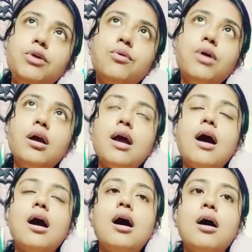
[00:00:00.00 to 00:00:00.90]
are
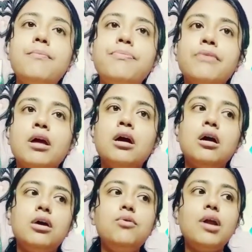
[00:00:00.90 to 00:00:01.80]

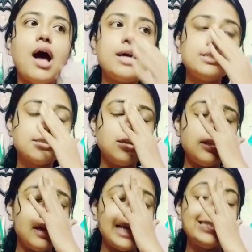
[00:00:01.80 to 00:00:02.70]
asked
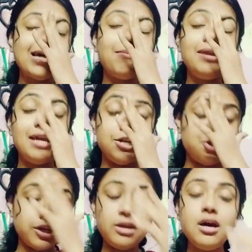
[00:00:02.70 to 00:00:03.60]
in the
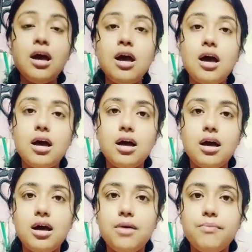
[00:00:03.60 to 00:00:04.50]
examination
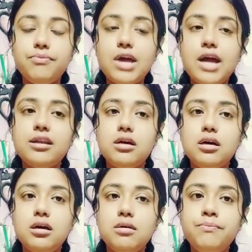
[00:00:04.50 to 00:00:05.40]

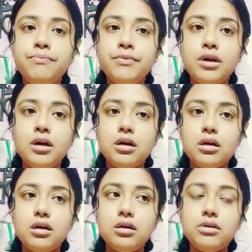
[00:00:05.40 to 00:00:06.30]
that
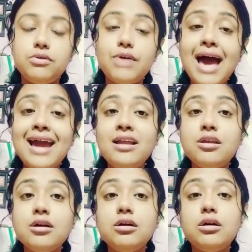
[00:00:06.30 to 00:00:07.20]

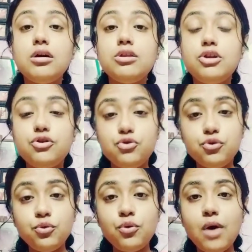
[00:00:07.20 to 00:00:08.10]
write the
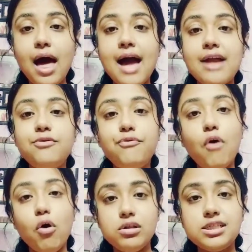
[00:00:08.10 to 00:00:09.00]
true and
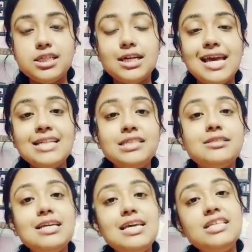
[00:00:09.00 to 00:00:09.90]
false
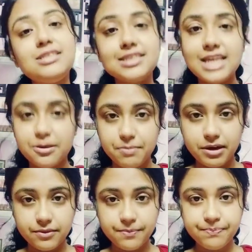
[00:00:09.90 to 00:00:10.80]
against each
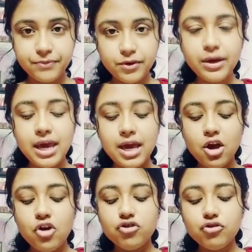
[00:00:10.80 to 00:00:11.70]
statement. Okay.
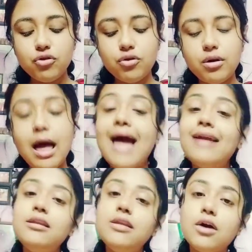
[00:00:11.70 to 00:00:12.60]
So
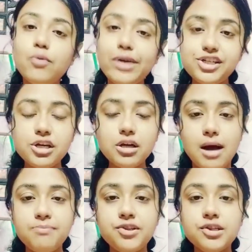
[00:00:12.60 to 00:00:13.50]
and the question
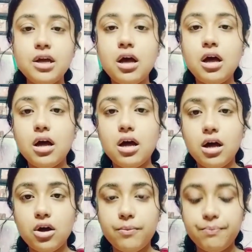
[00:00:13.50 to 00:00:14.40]
comes,
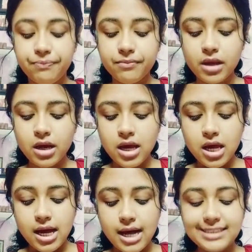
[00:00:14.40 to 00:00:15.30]

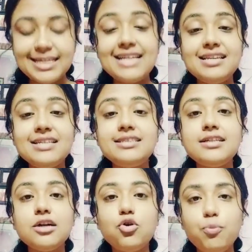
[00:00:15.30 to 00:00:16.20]
a sentence
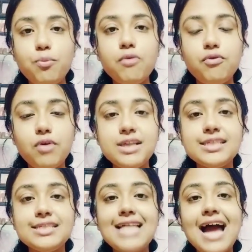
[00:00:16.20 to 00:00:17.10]
is a group of
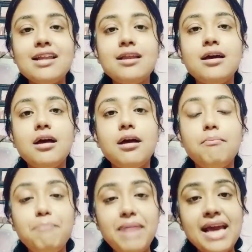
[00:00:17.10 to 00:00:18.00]
words that
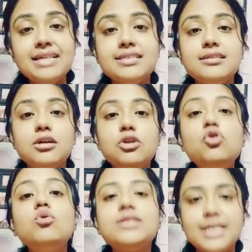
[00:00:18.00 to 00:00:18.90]
makes
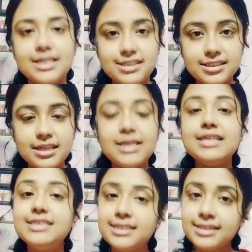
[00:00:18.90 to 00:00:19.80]
no sense.
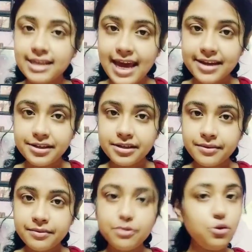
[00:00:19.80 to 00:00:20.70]
Is it correct?
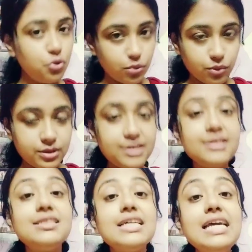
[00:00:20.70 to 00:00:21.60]
No, this
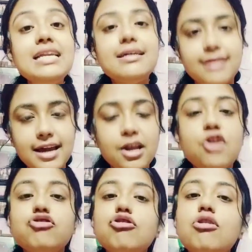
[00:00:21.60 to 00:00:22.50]
is incorrect.
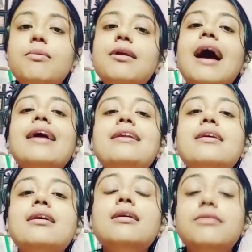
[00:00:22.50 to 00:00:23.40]
So we'll be
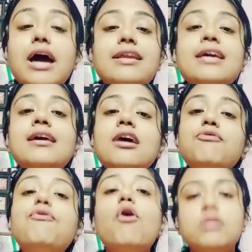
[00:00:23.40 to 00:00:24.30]
writing here
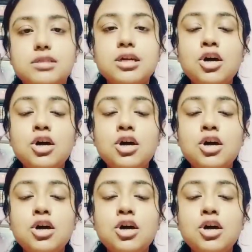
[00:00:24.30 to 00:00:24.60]
false.